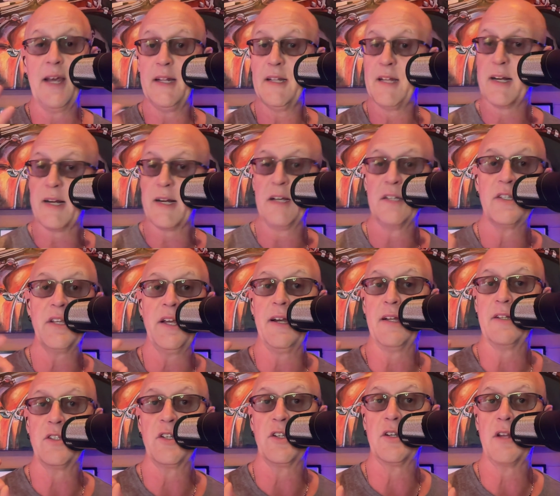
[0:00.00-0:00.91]
like I said,
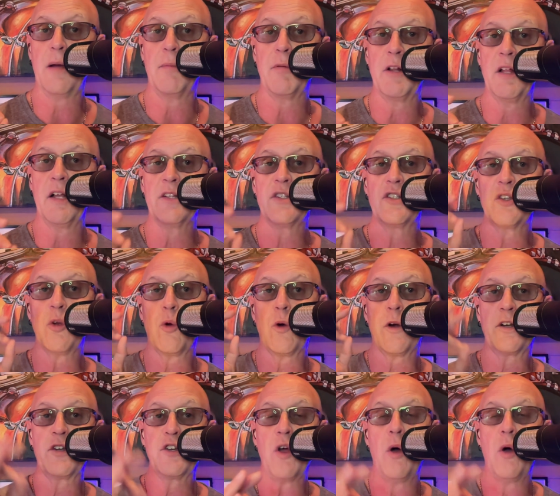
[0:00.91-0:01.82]
it's a double-edged
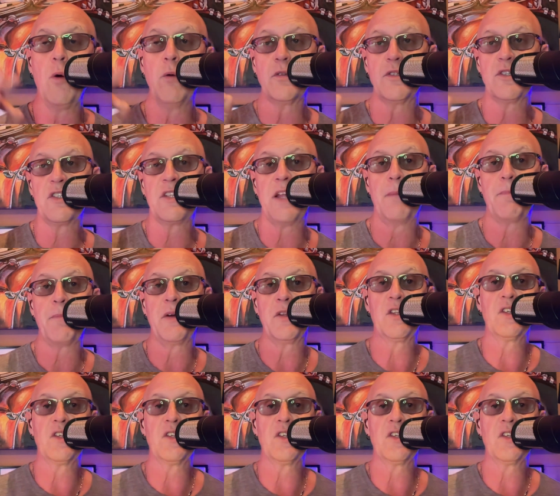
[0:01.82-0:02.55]
sword. Don't step on the